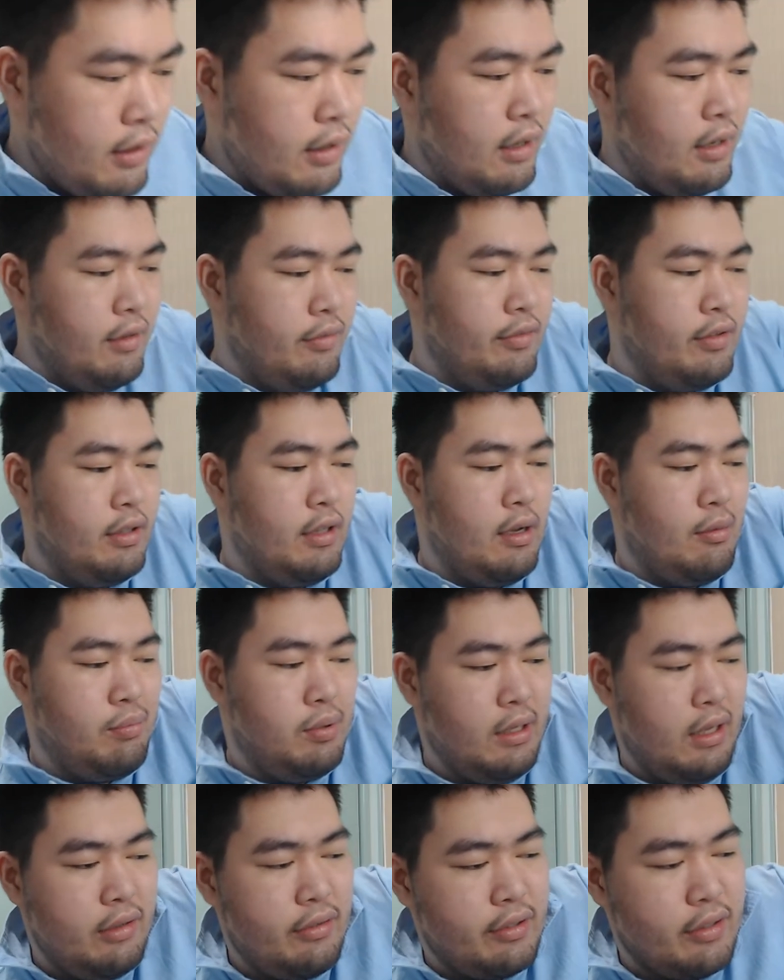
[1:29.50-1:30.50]
after that
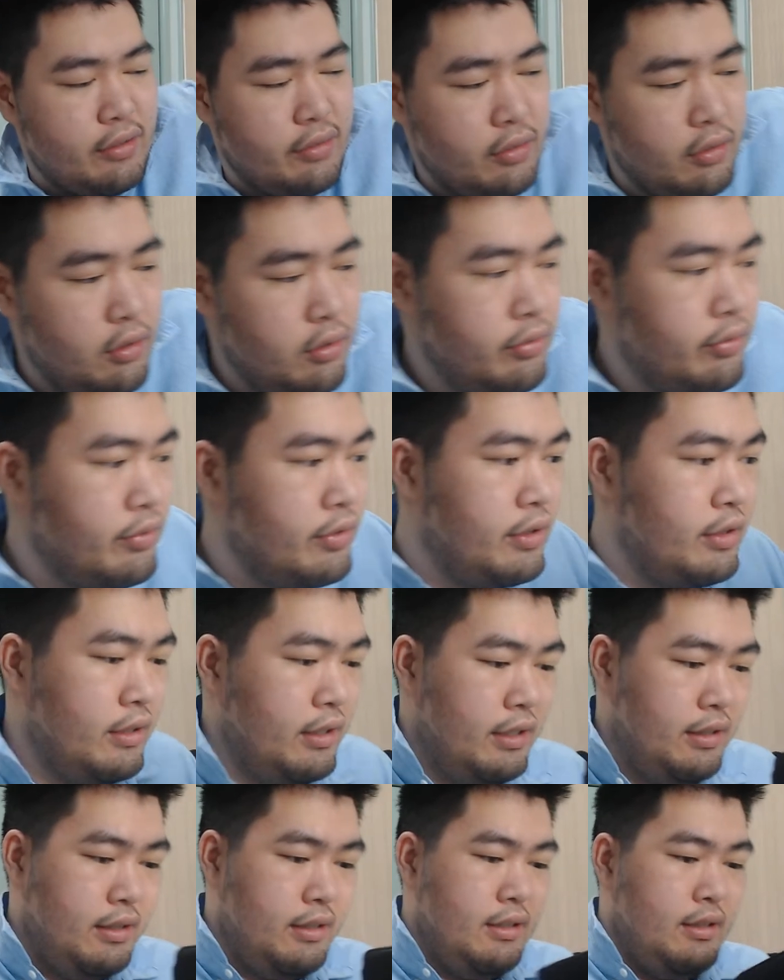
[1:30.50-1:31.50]
plastic's off,
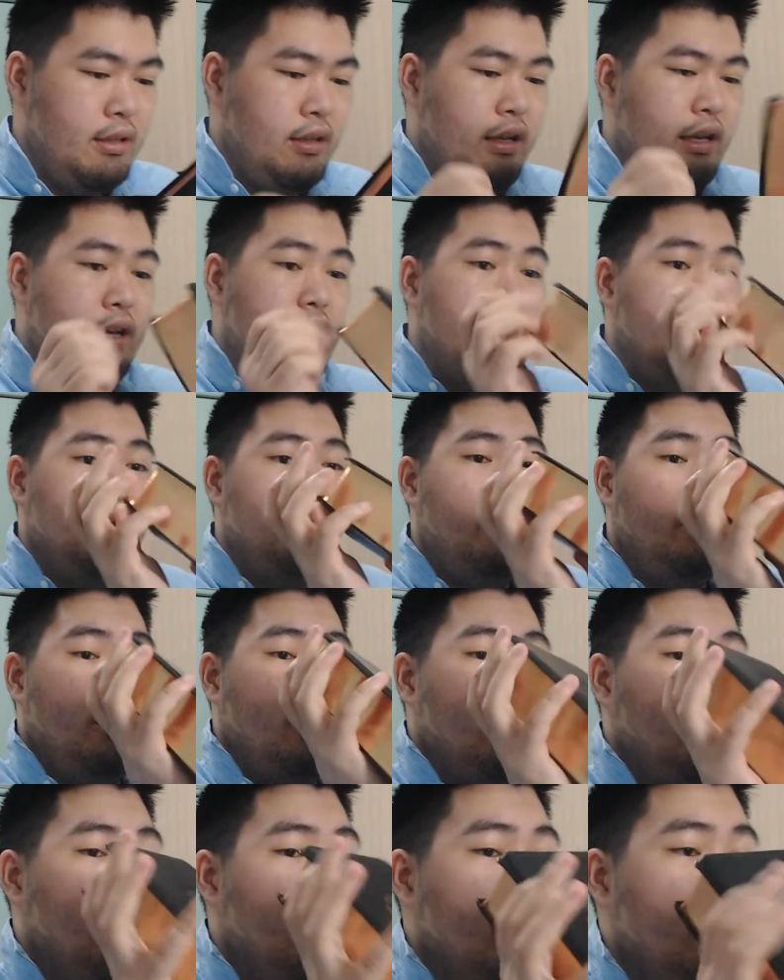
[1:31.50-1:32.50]
then here's the book.
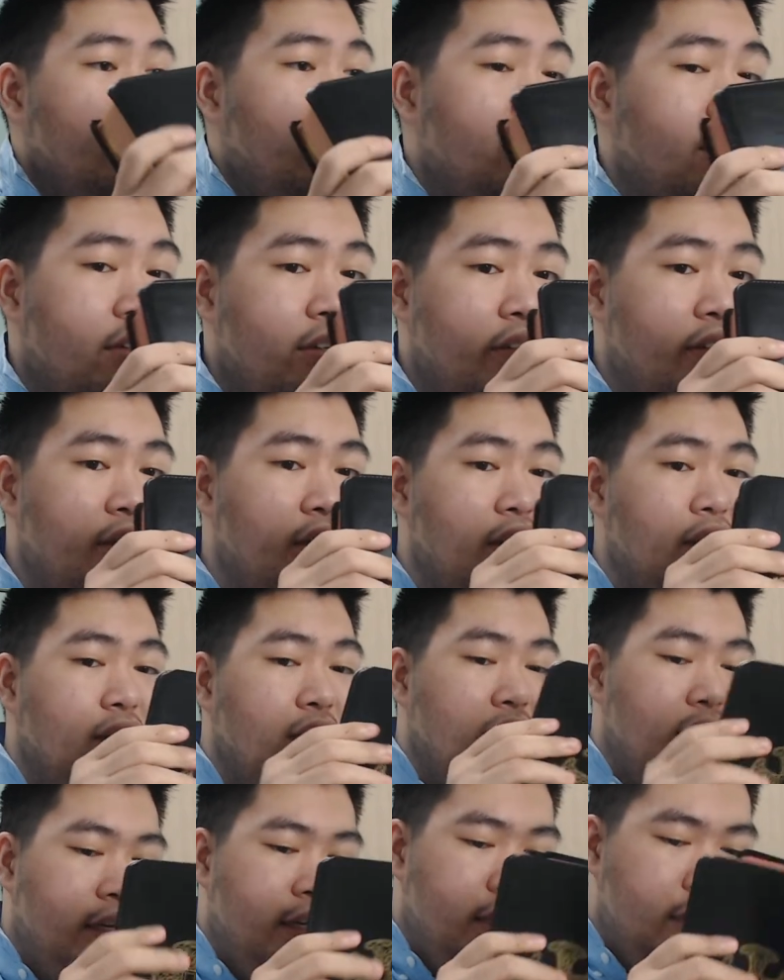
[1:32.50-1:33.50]
So
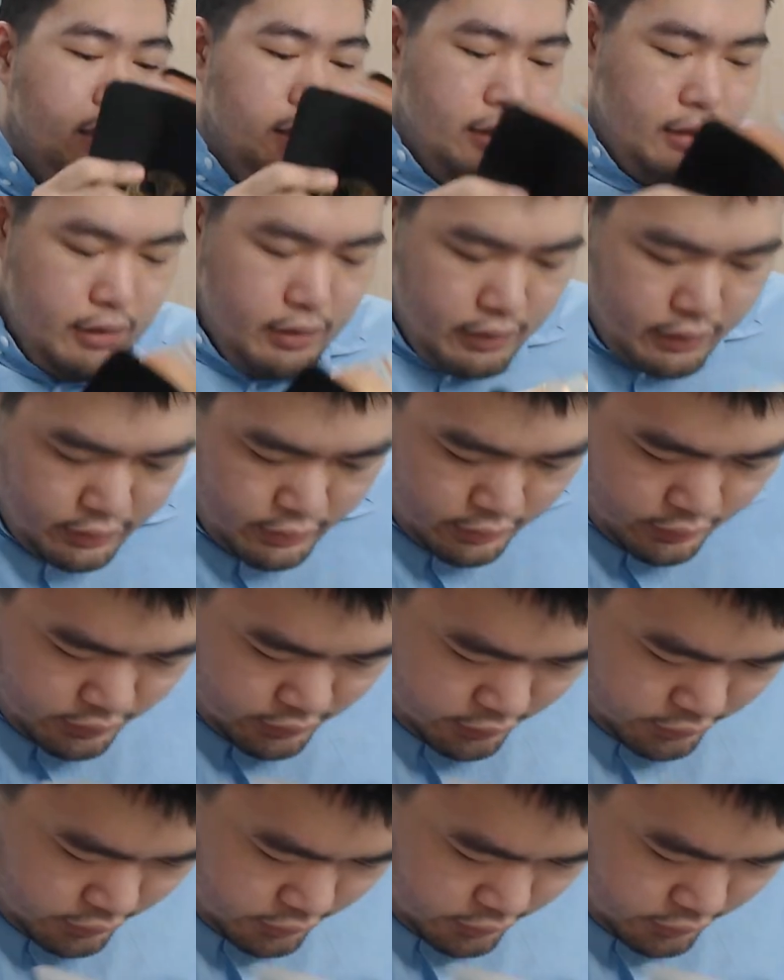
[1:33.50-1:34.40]
it's